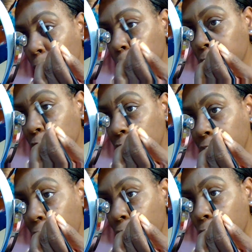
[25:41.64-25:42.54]
Push it
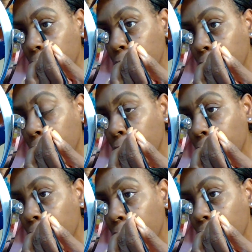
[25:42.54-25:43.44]
down.
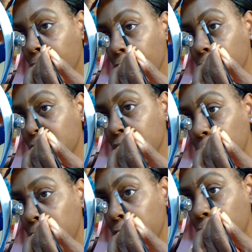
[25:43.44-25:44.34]
Now you
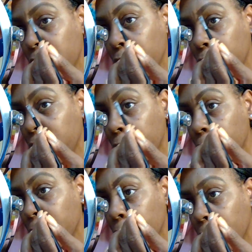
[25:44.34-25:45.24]
see me here doing it.
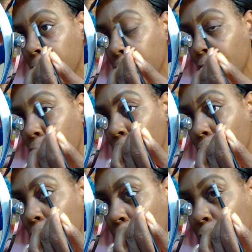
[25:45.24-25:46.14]

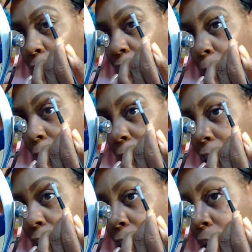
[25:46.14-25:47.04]
Pushing the
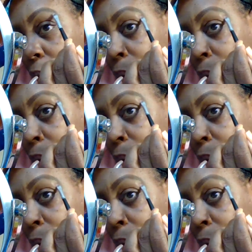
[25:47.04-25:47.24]
product down.